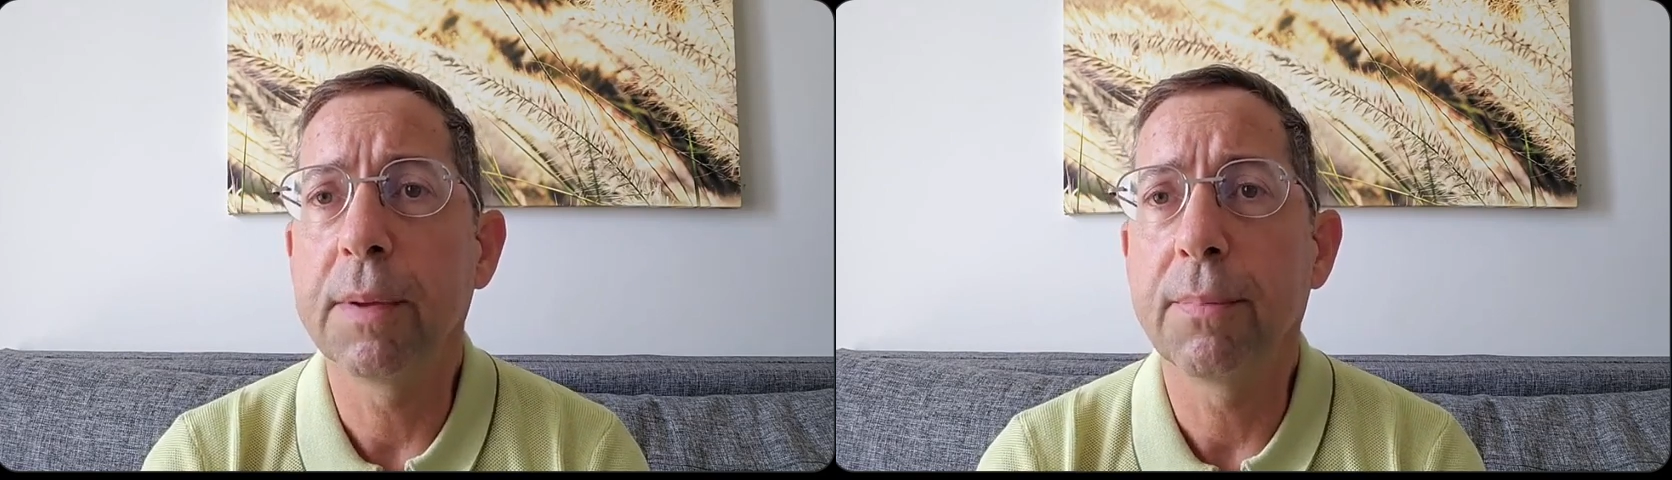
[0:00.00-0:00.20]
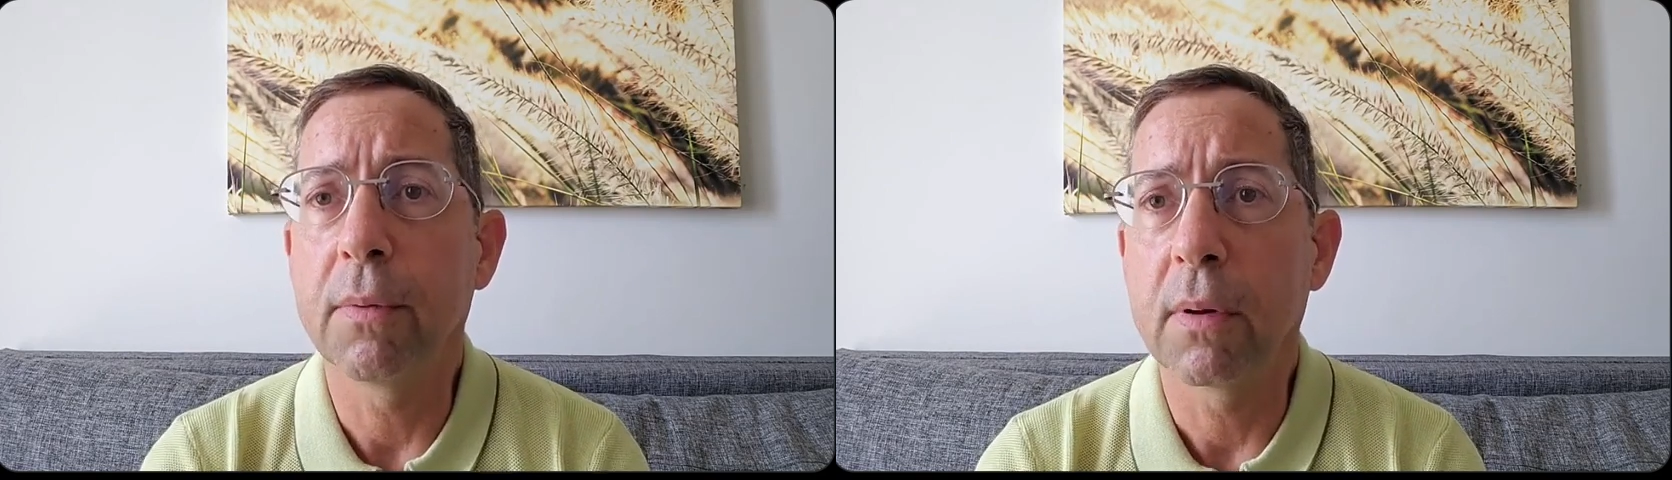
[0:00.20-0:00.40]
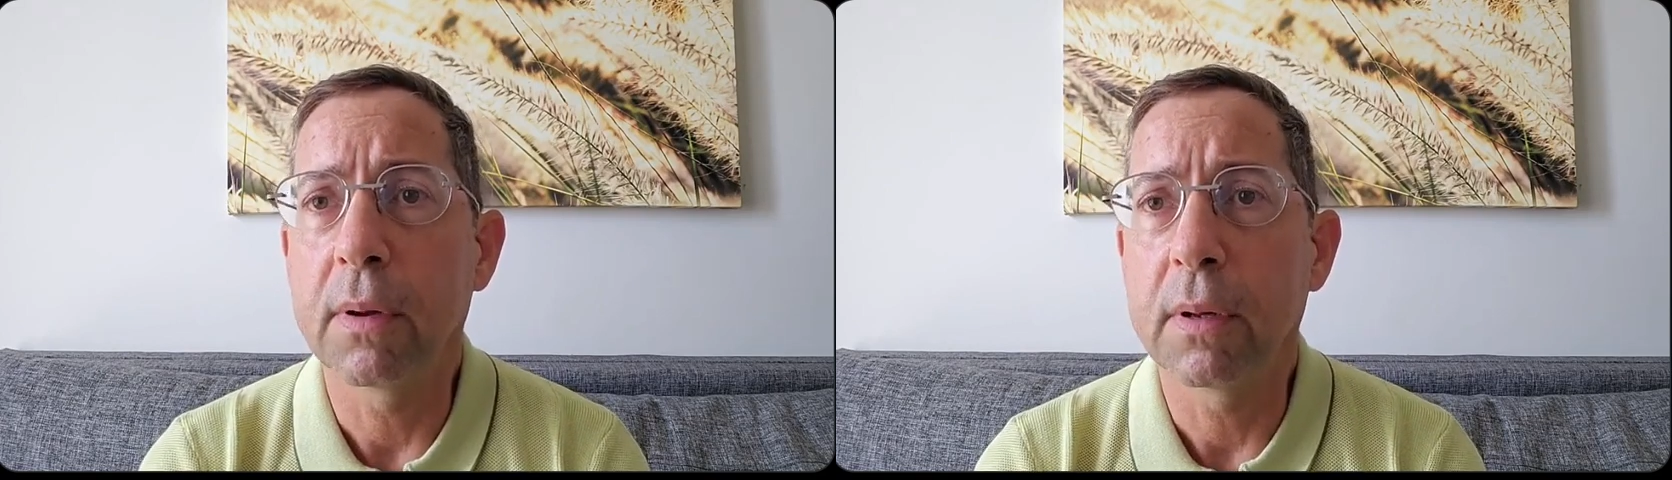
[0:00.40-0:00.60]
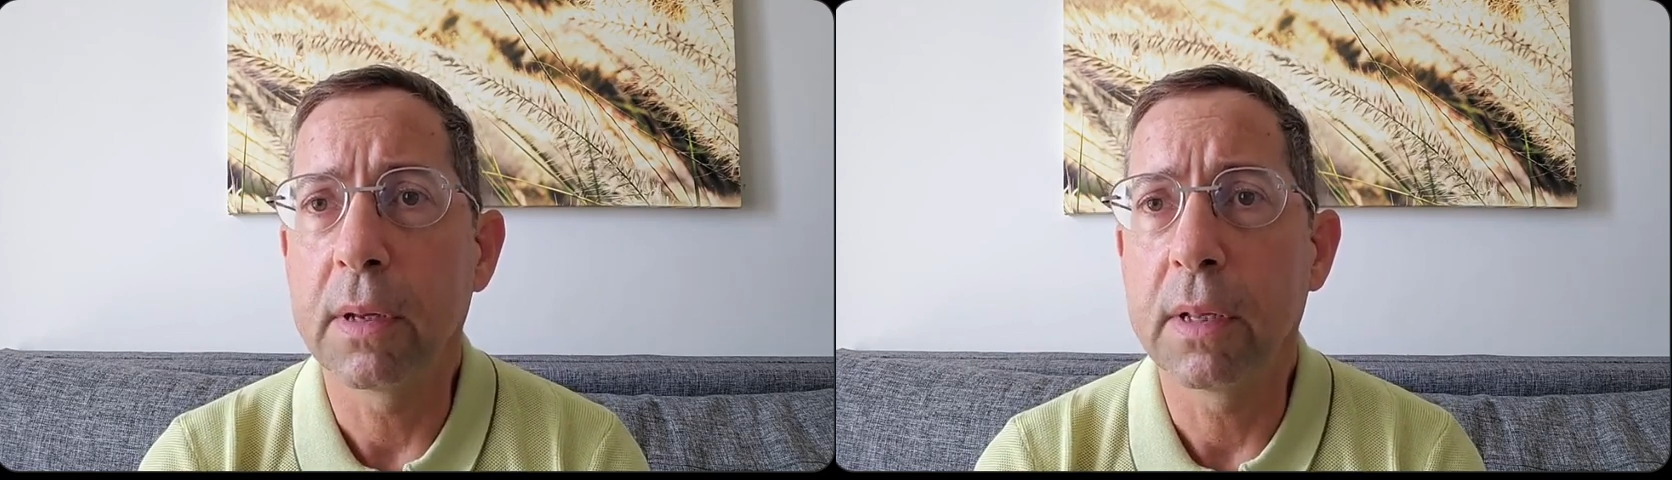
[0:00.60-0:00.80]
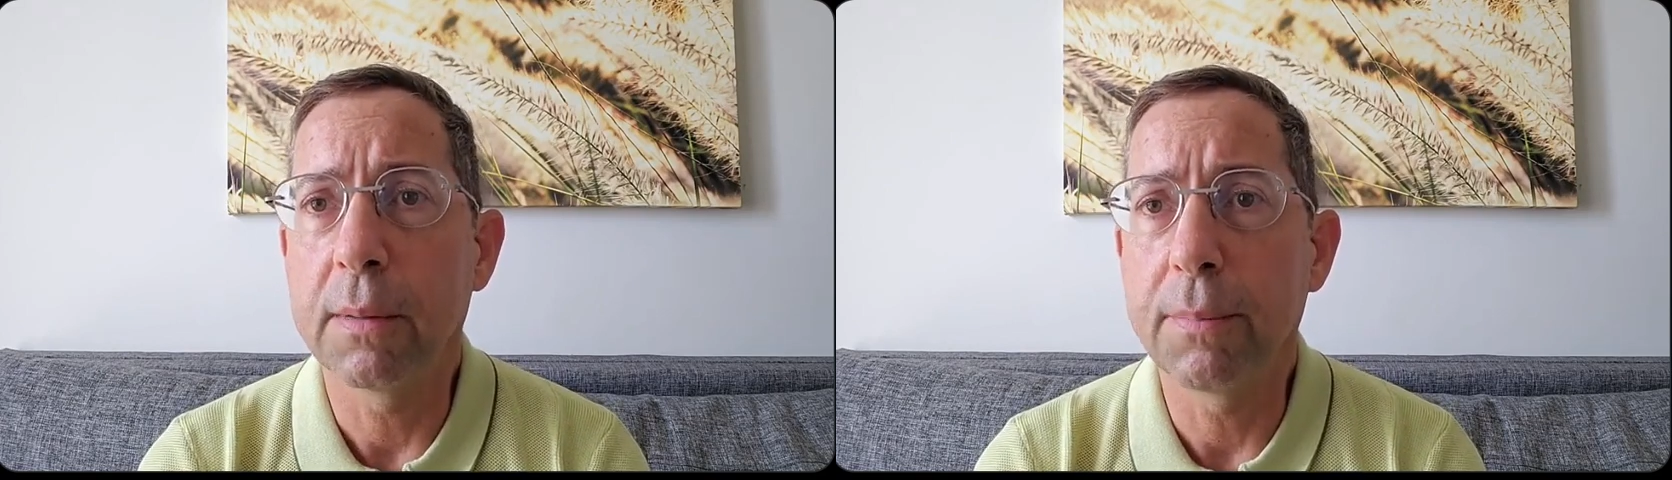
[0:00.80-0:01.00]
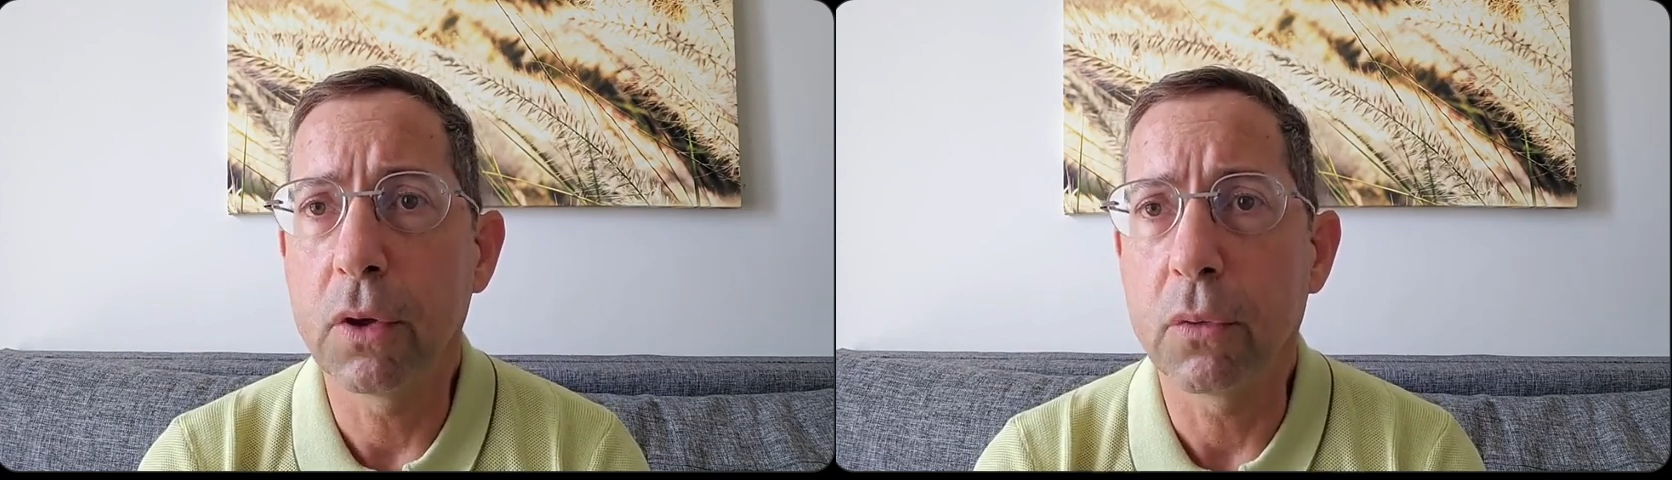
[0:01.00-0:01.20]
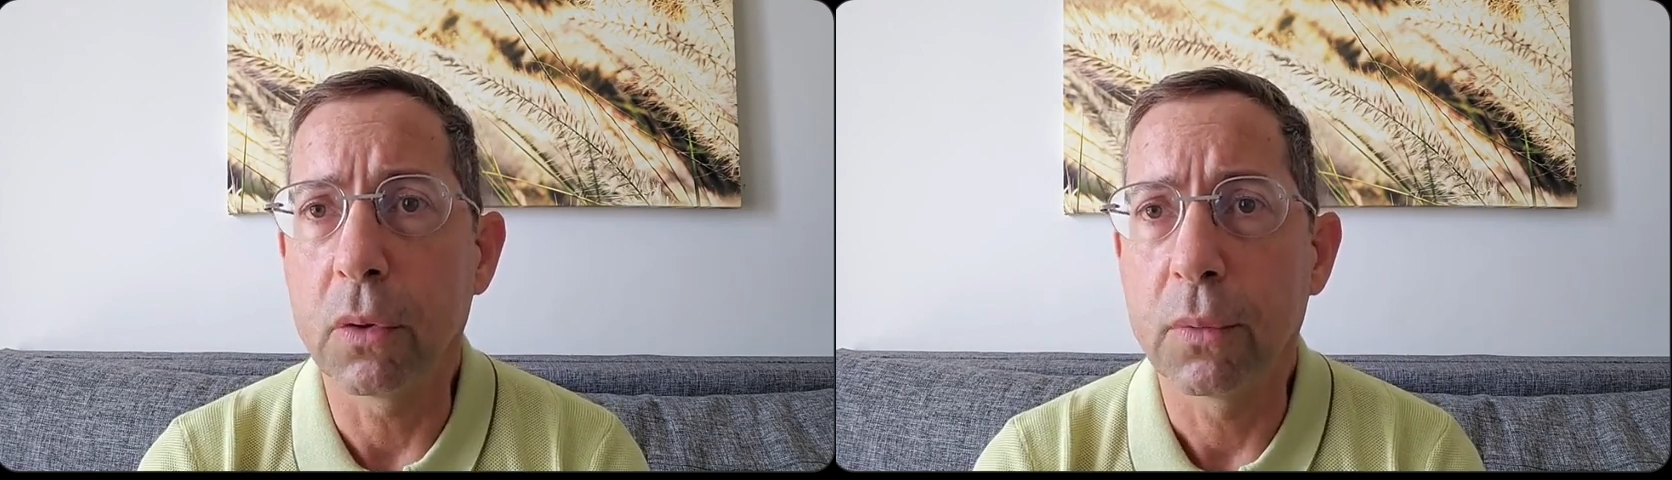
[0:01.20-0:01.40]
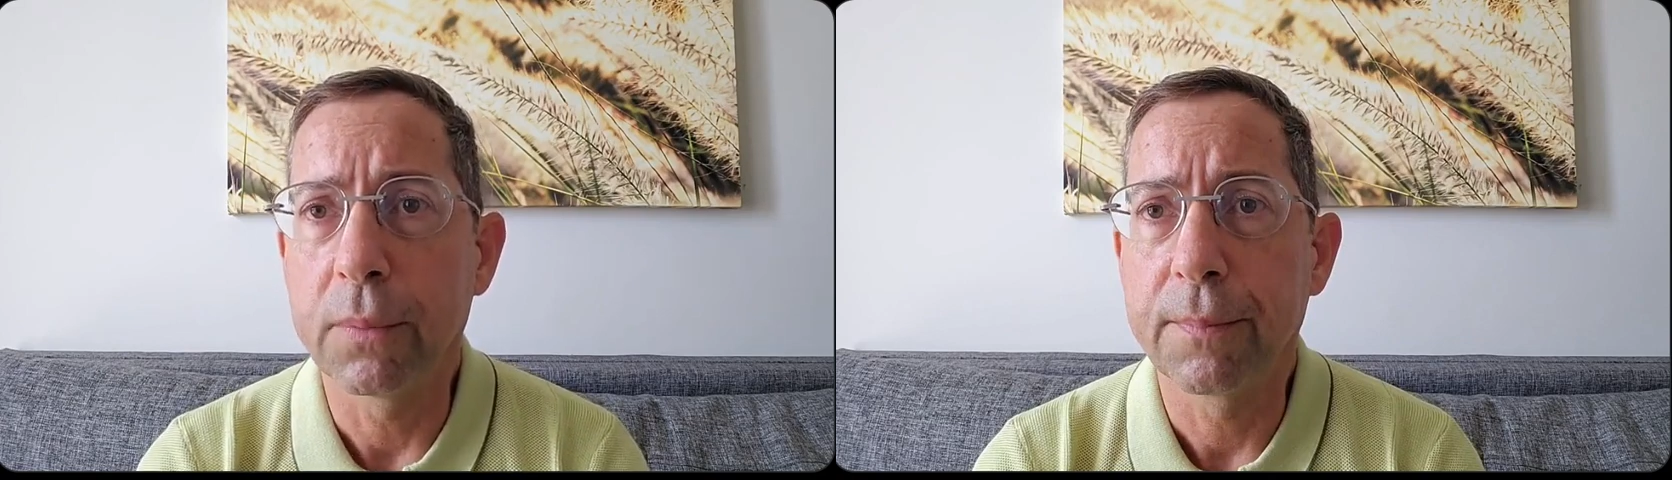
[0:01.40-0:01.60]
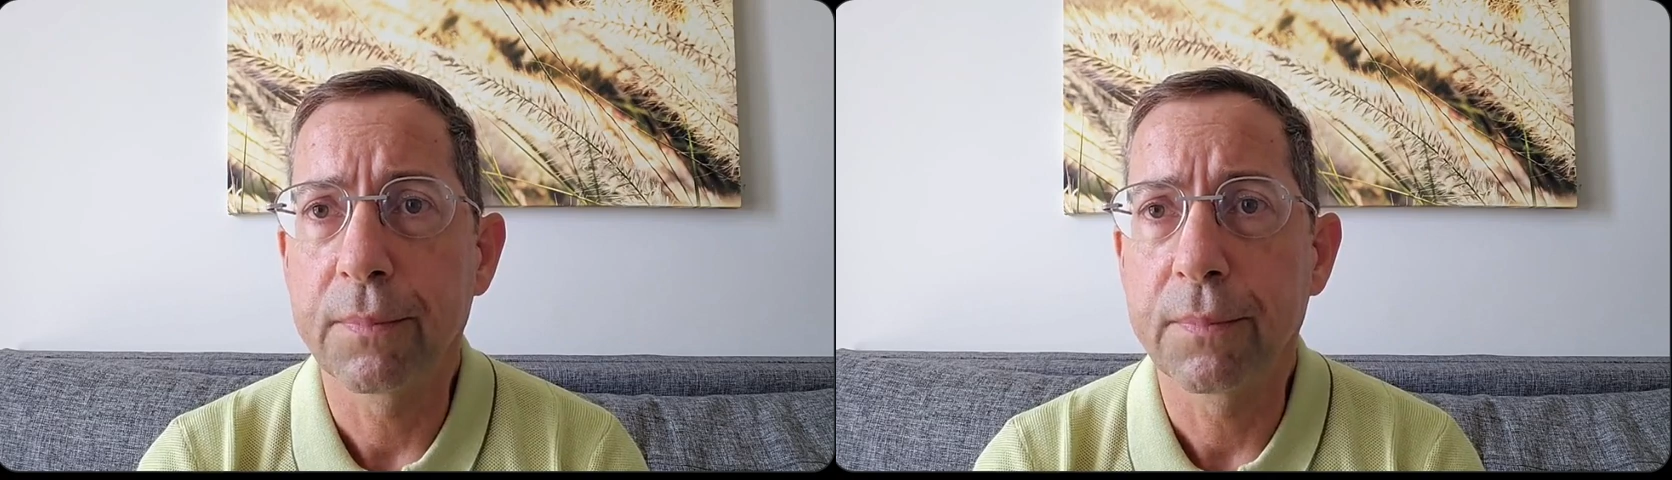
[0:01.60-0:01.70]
people in the Bureau.